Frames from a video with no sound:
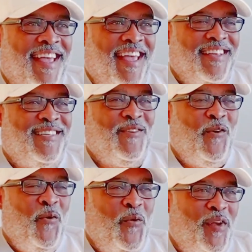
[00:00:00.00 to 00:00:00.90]
And
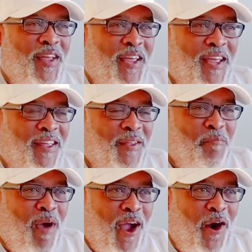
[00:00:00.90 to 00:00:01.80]
so
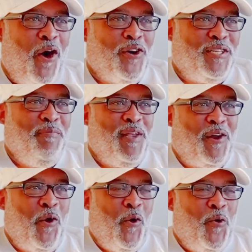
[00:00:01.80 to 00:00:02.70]
my ultimate
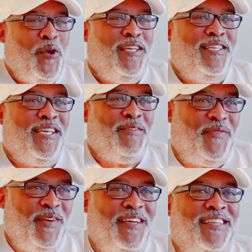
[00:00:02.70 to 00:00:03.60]
goal is just
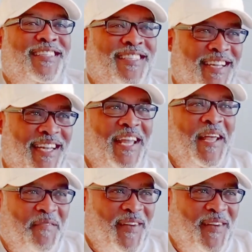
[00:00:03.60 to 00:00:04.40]
for us to live